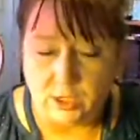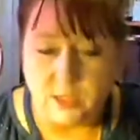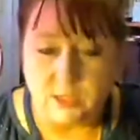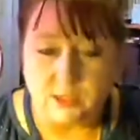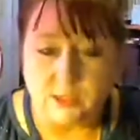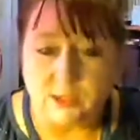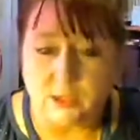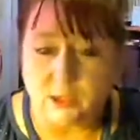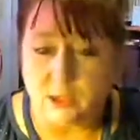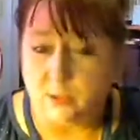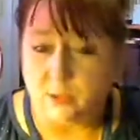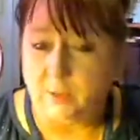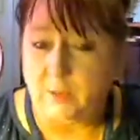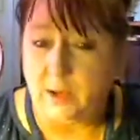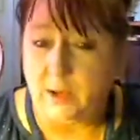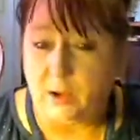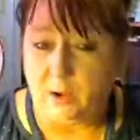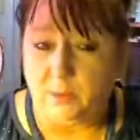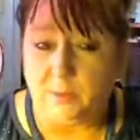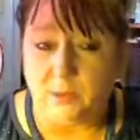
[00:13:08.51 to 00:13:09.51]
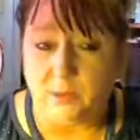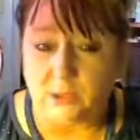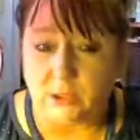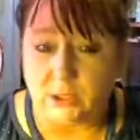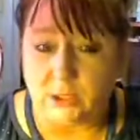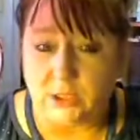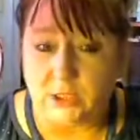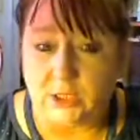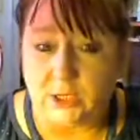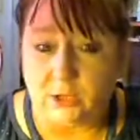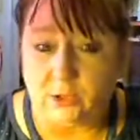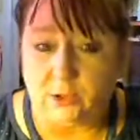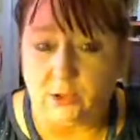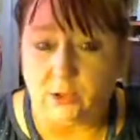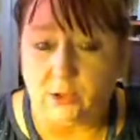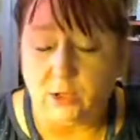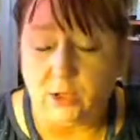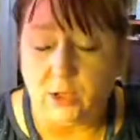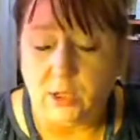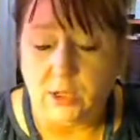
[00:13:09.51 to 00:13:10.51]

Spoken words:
So it took me almost a year